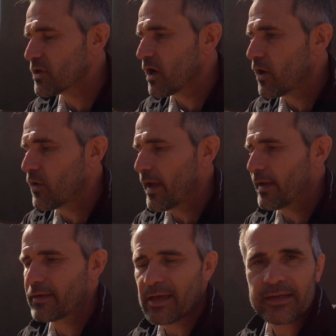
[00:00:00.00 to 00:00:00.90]
to go
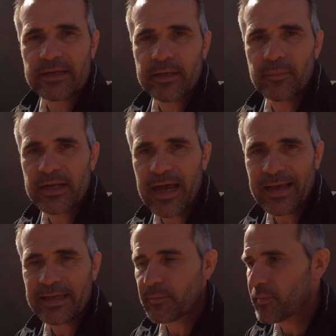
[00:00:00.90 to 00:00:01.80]
and cuddle him and
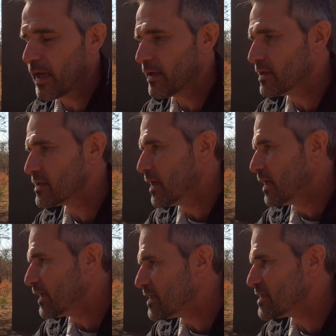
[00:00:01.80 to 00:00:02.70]
hug him and
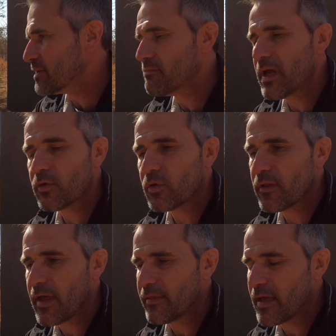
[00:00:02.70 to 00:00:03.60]
kiss him and
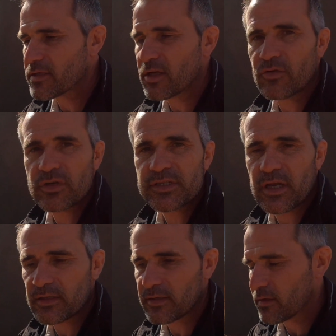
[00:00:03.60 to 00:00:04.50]
all of that. That's going to
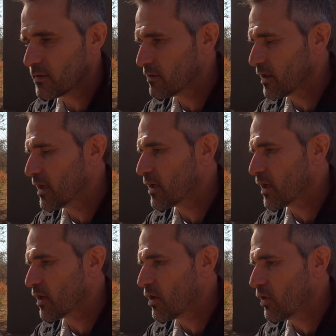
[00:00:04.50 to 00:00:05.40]
result
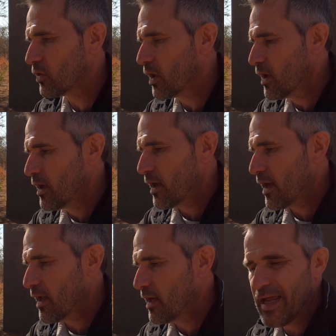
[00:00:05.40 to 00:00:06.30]
in Coal
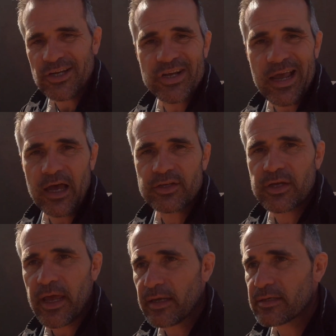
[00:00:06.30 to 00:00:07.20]
lashing
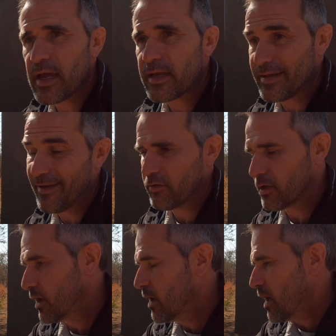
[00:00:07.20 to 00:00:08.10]
out at
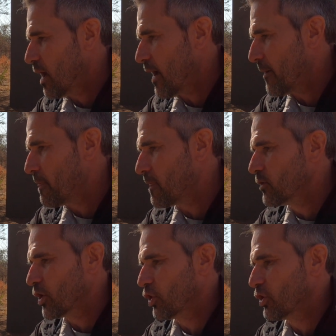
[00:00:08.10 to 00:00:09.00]
Kevin.
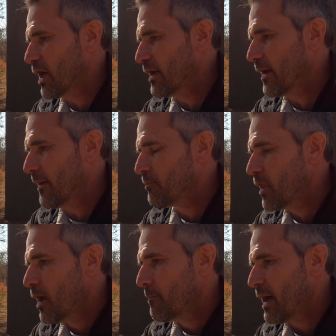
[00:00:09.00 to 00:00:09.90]
Not a good idea.
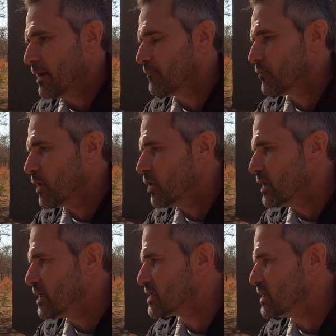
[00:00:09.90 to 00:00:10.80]
But
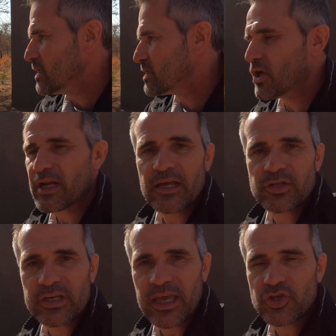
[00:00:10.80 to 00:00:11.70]
he's not
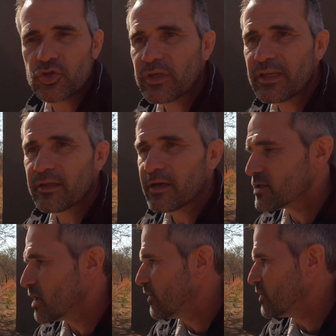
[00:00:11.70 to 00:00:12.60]
out to get you
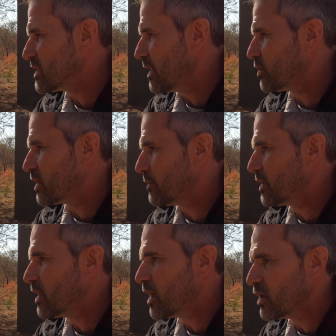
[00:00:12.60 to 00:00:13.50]
either. So every time you
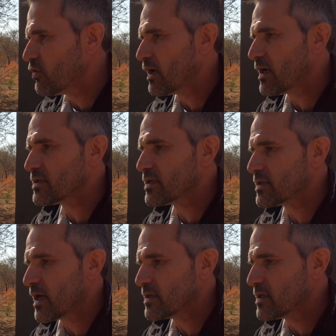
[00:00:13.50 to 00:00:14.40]
come in here, he
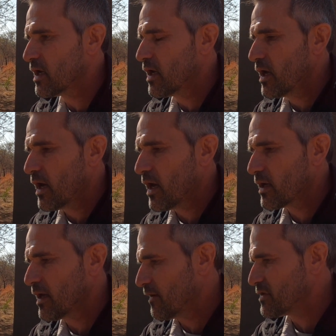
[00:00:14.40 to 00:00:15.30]
realizes that
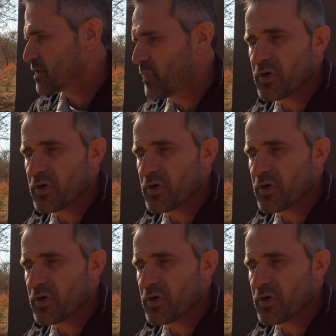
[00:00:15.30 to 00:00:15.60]
Kev is a